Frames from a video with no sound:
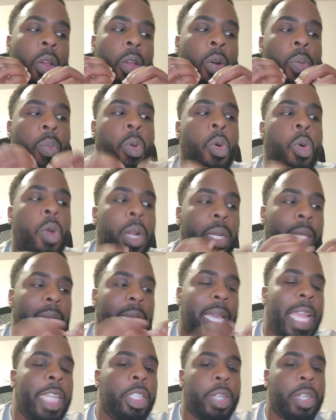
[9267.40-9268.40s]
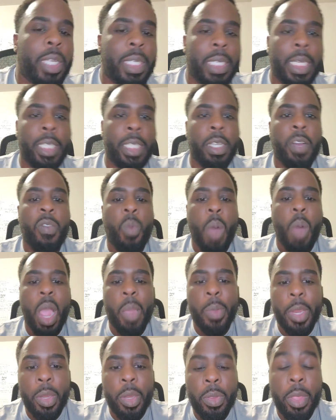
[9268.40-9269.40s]
intricacies of why we do the
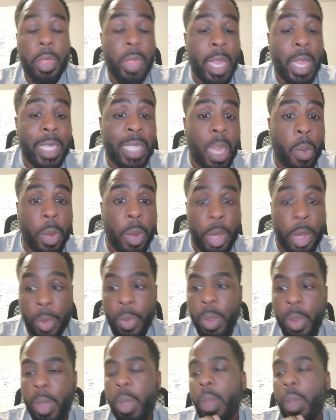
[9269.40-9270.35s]
things that we do, right?